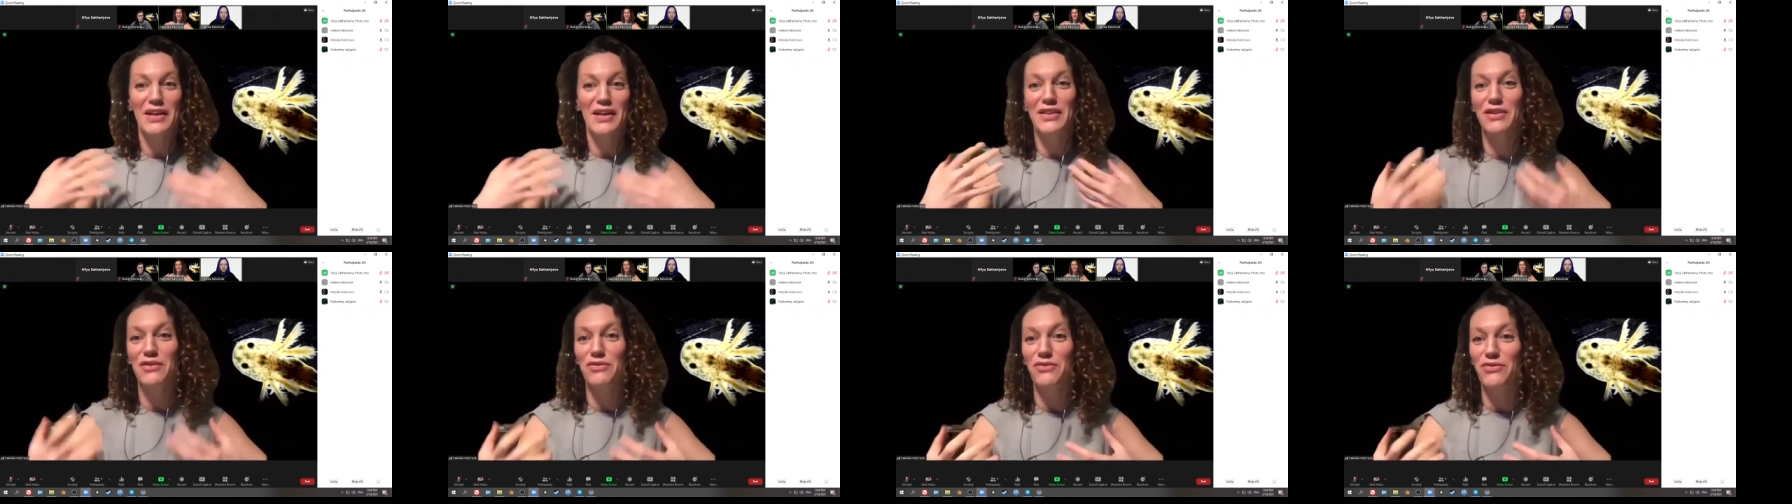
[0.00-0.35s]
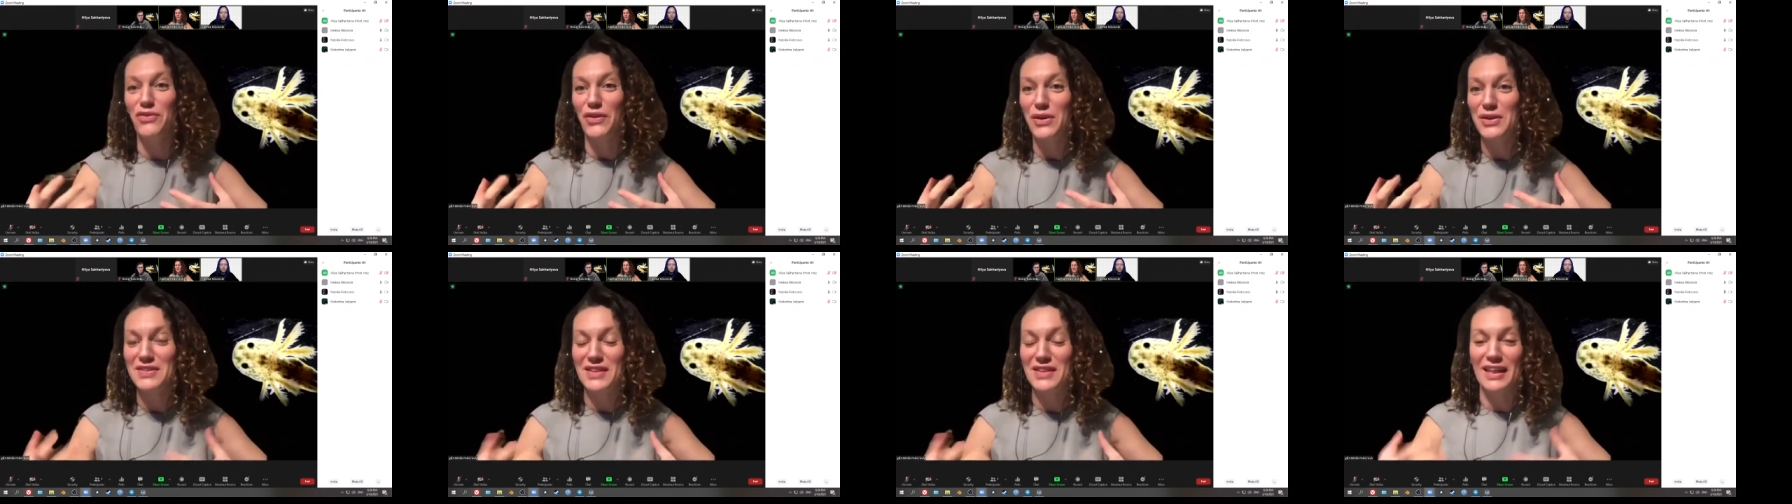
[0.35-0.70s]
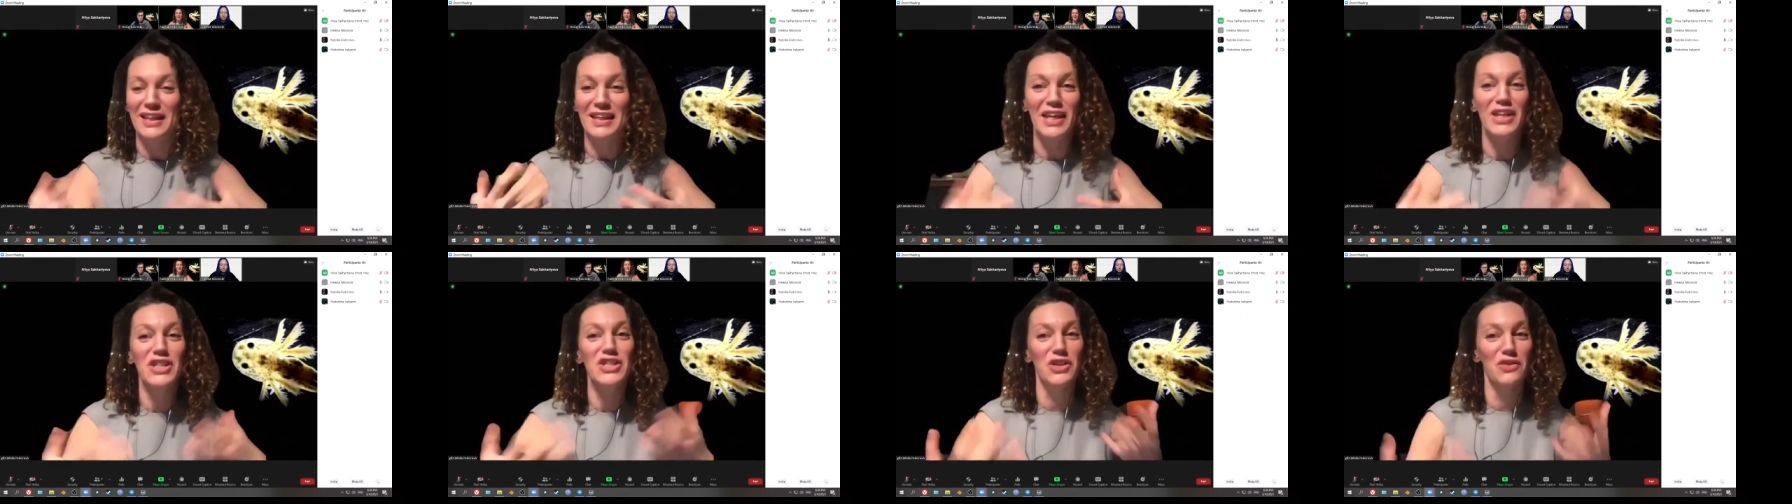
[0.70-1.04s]
the first
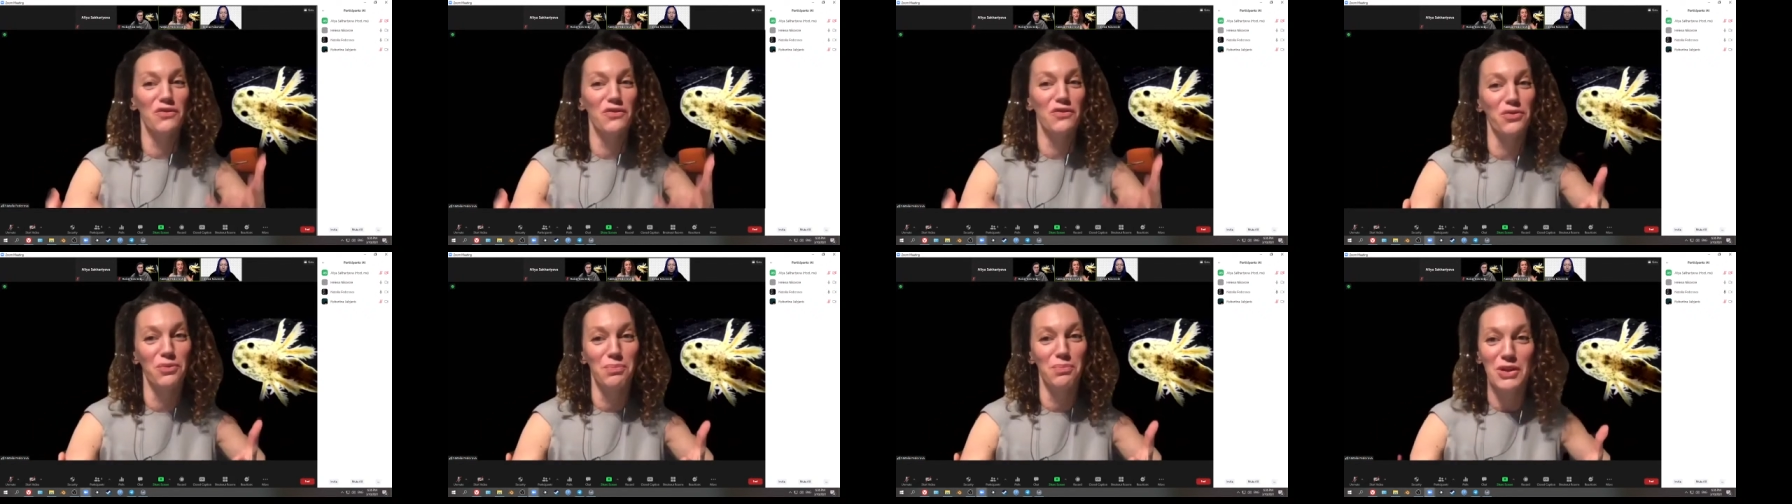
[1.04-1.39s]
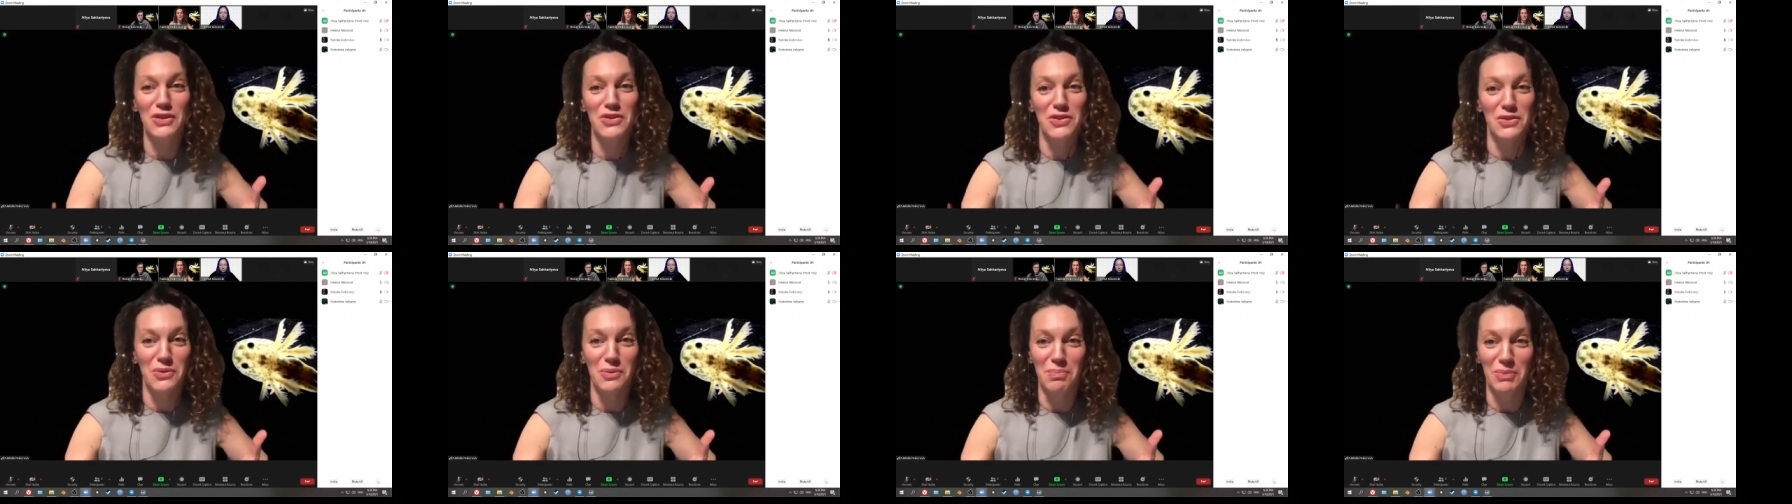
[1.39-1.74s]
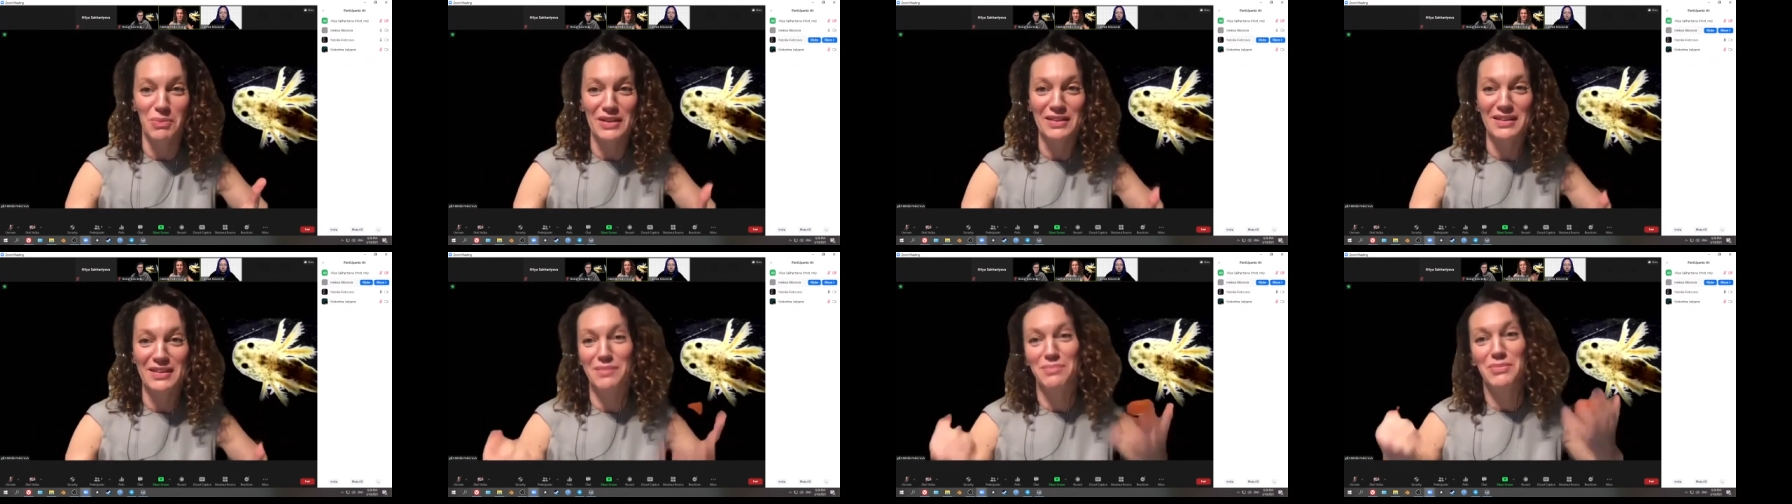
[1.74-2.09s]
occasion for me to
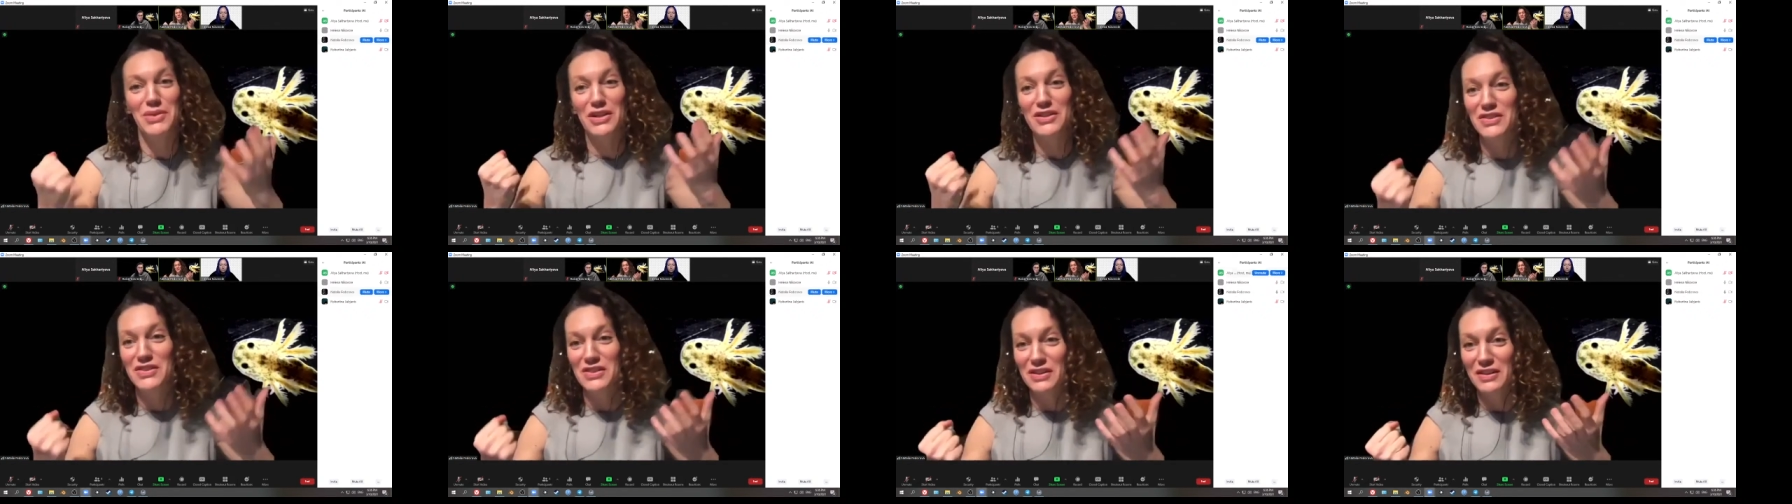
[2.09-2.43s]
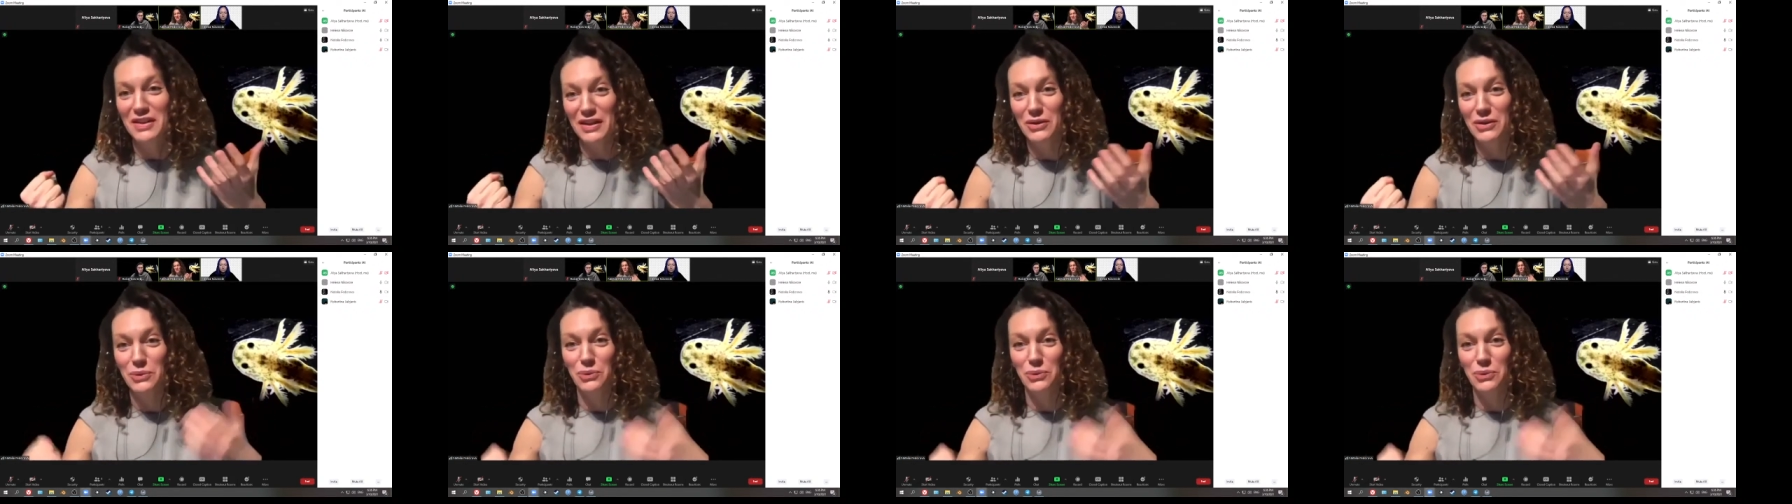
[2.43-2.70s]
meet Robertina,